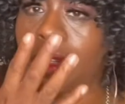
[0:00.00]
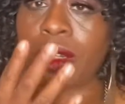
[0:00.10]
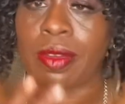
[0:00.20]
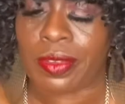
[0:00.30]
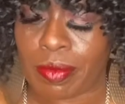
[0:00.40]

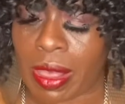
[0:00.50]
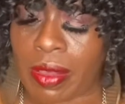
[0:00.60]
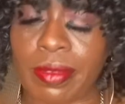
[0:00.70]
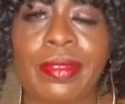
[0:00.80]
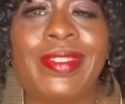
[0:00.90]
Cover your mouth.
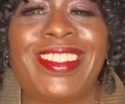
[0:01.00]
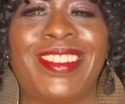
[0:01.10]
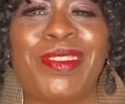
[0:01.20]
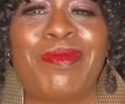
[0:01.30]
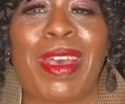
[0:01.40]

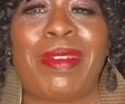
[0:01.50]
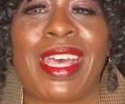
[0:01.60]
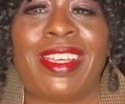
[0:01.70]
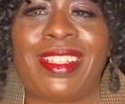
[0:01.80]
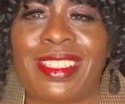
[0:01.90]

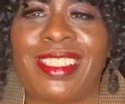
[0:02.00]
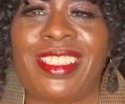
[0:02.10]
Bye-bye.